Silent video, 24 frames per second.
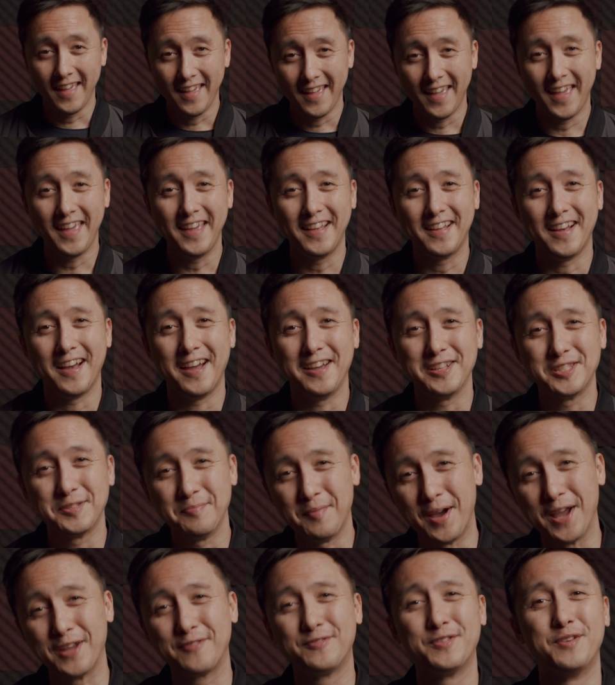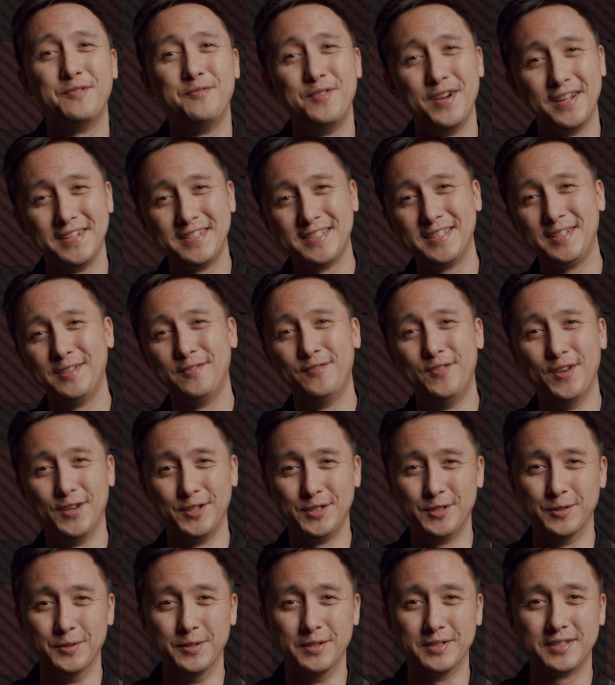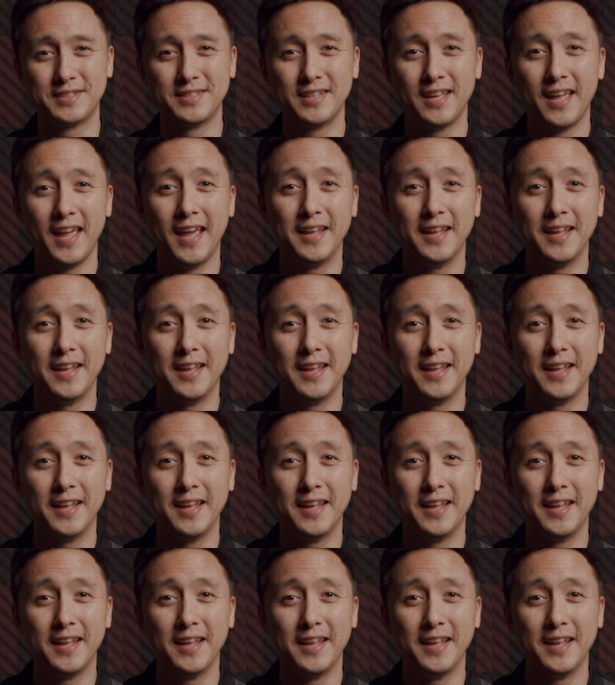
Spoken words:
Hey guys, Mike from Red Sea Visuals.